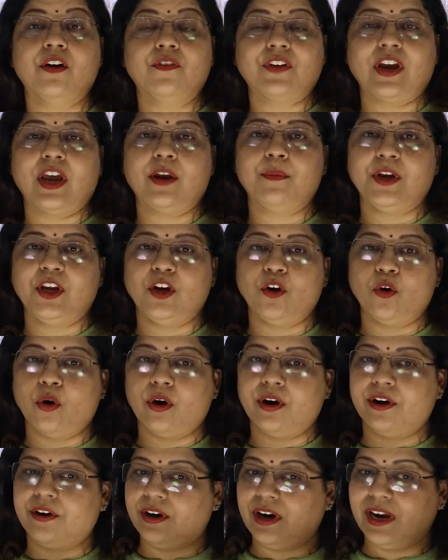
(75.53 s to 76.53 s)
can be
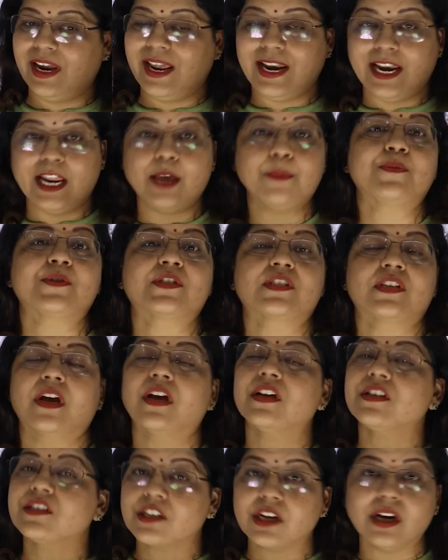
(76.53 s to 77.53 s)
your ellipse,
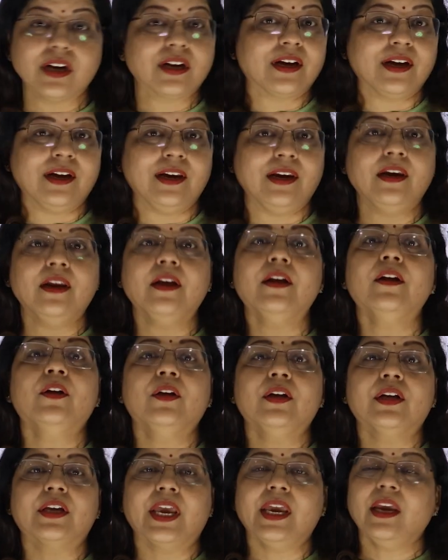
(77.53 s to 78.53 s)
circle,
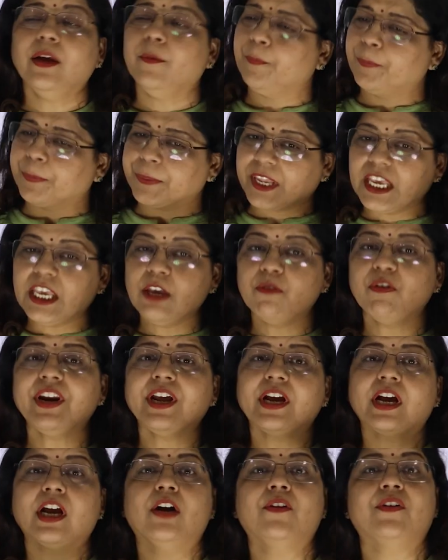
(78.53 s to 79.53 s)
okay? Even
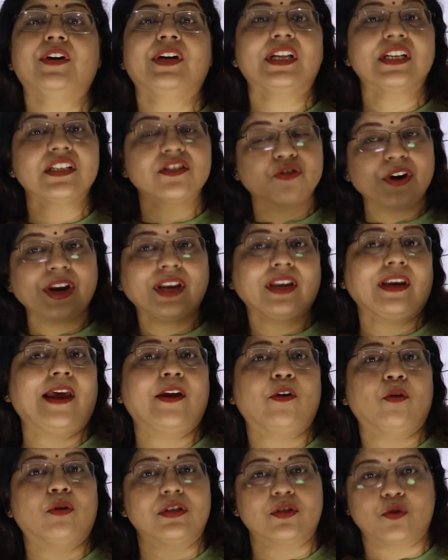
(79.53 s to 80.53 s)
a curve under straight
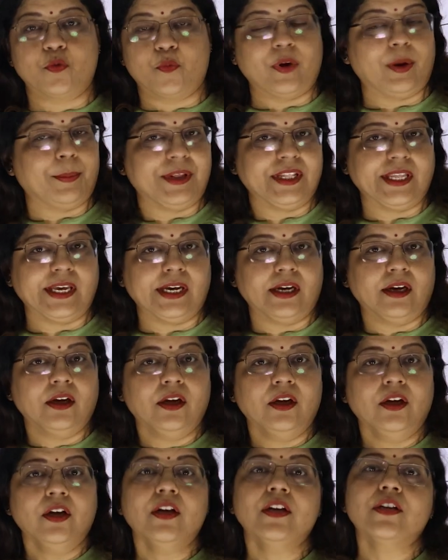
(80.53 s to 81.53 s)
line also will be there.
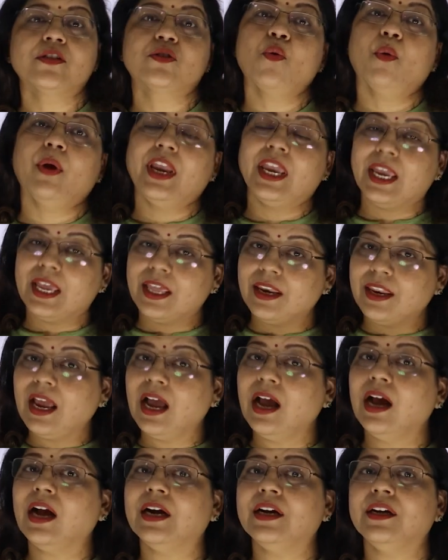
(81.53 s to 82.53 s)
So,
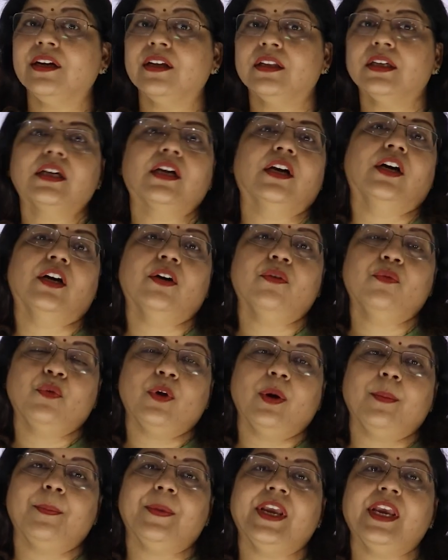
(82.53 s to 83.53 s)
area under the curve
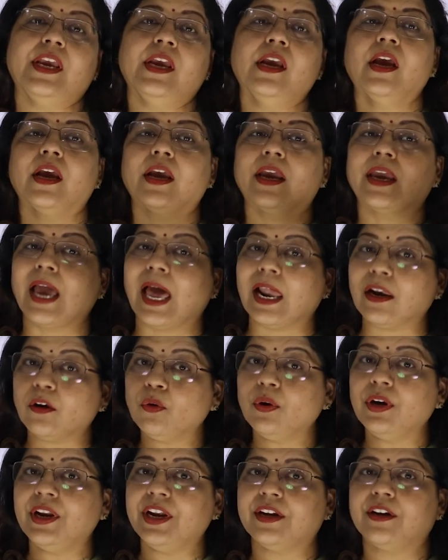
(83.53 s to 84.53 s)
will be
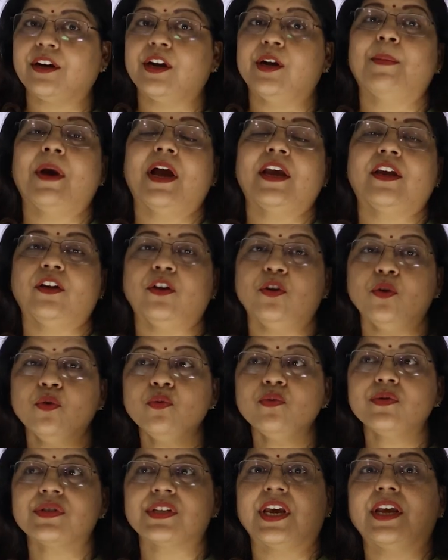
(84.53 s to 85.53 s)
calculated by
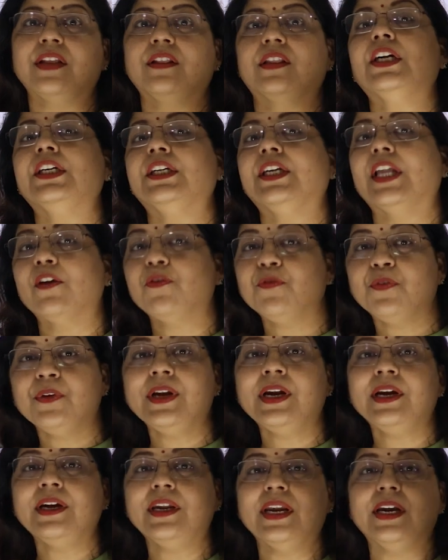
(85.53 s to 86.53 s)
using the
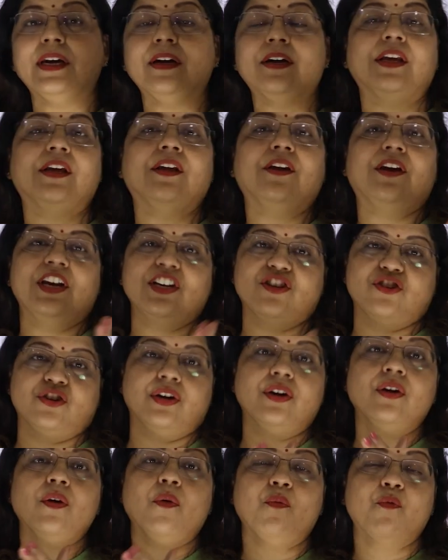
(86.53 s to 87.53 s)
definite
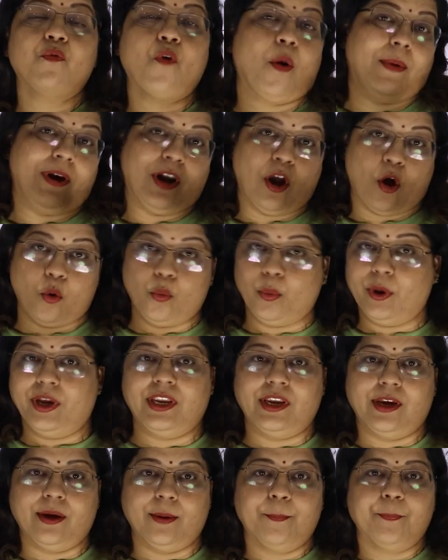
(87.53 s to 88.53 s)
integration formula over
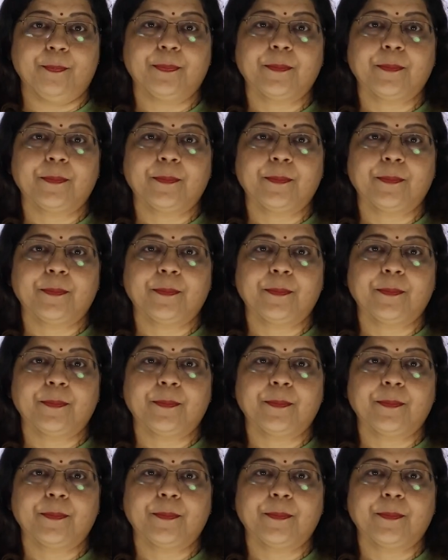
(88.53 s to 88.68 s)
here.